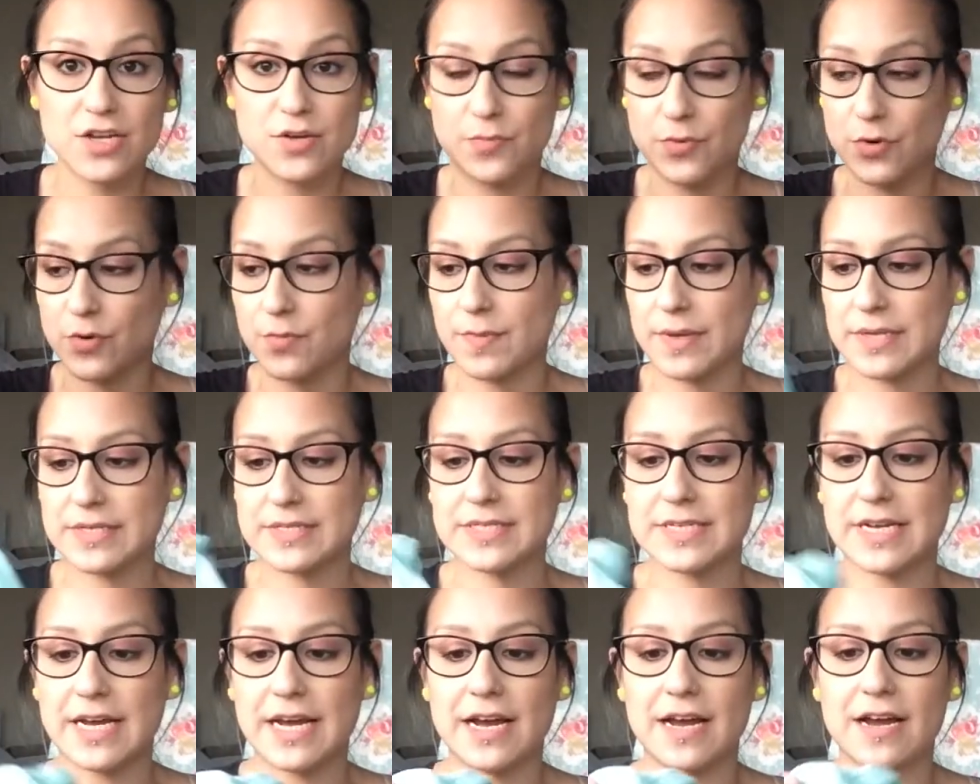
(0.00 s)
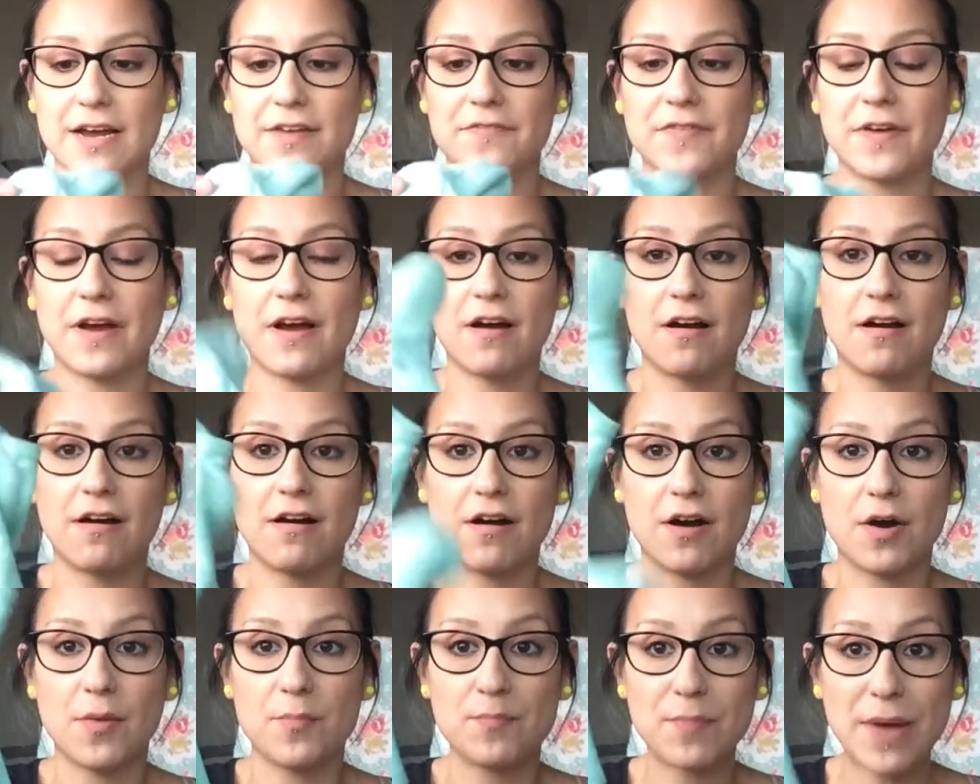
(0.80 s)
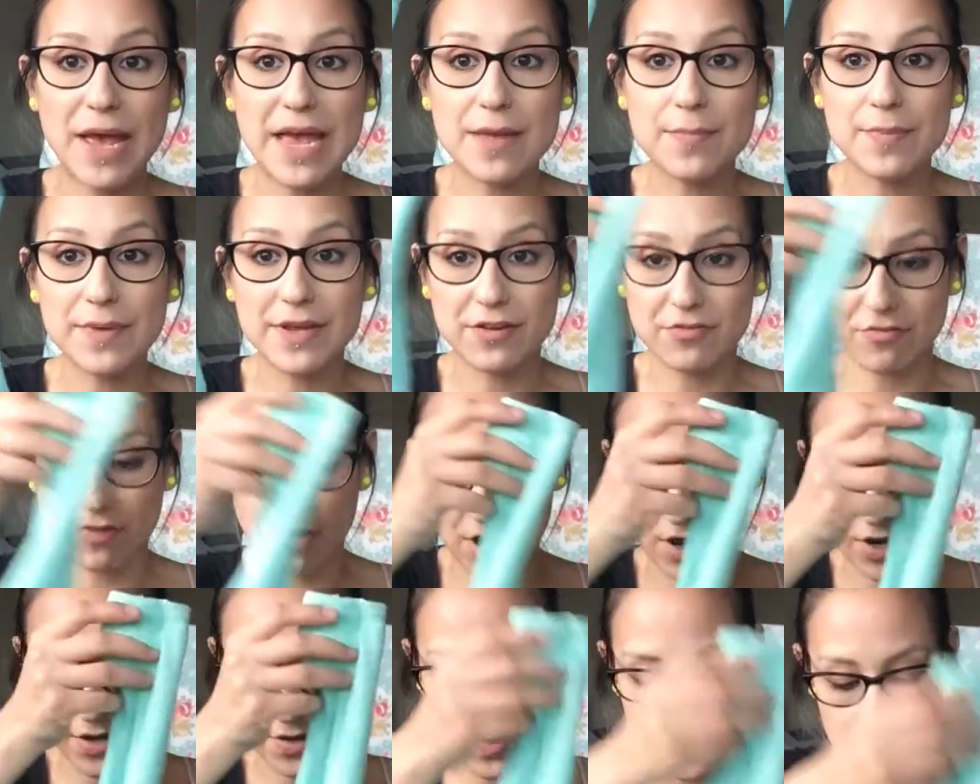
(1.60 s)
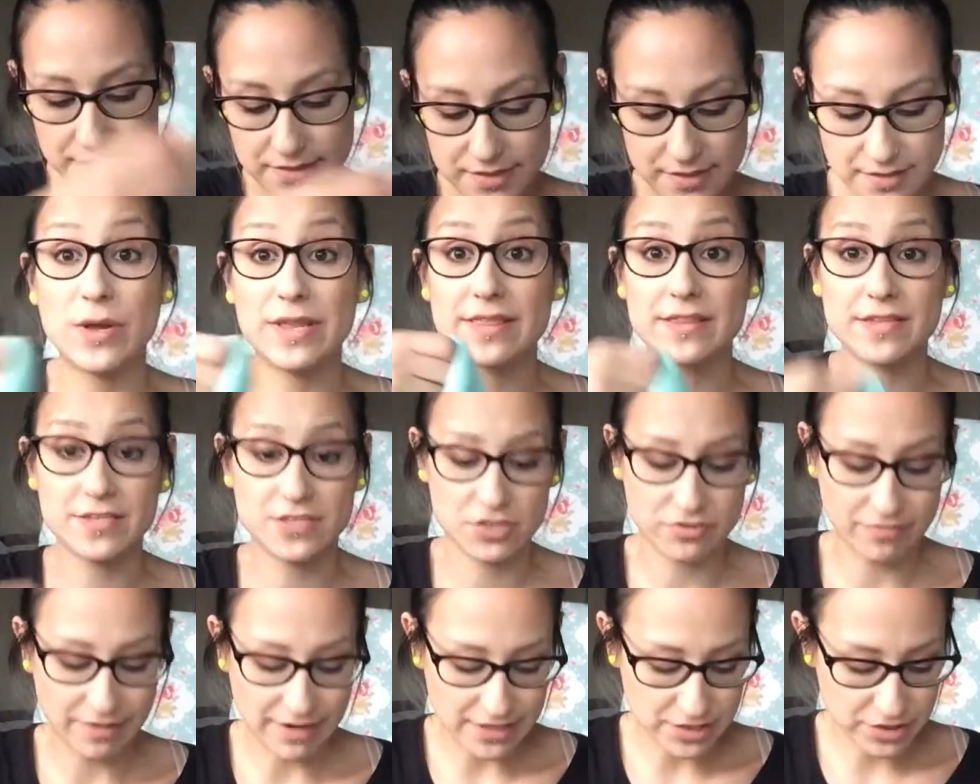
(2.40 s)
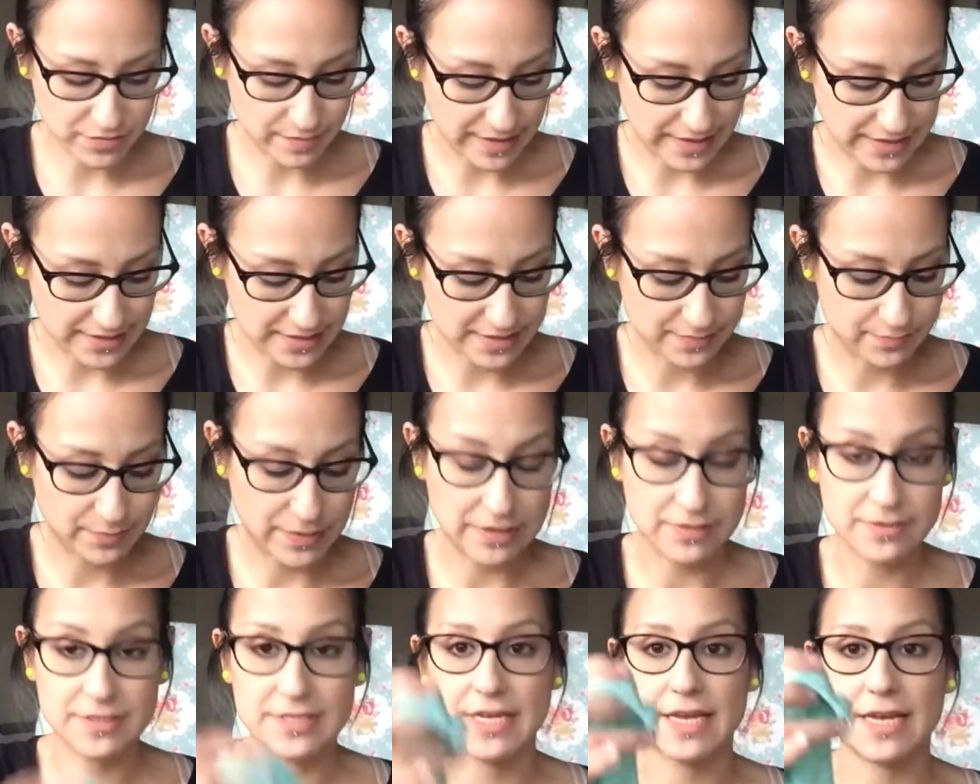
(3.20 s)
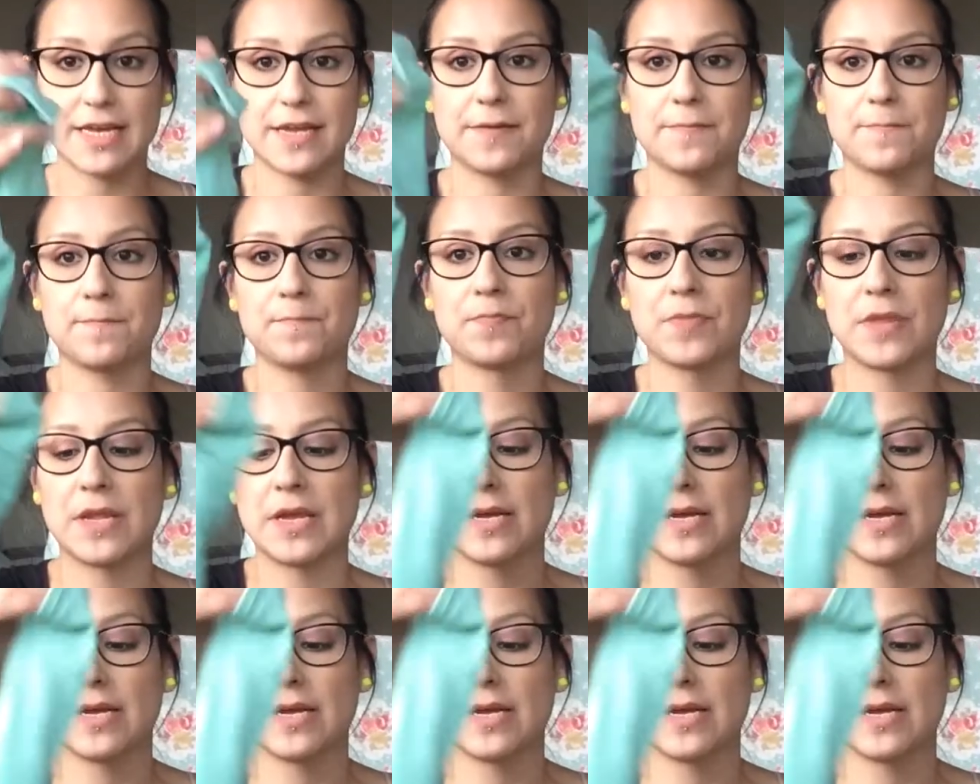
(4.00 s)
newborn must-have are Baby Grows with the scratch mitts built in.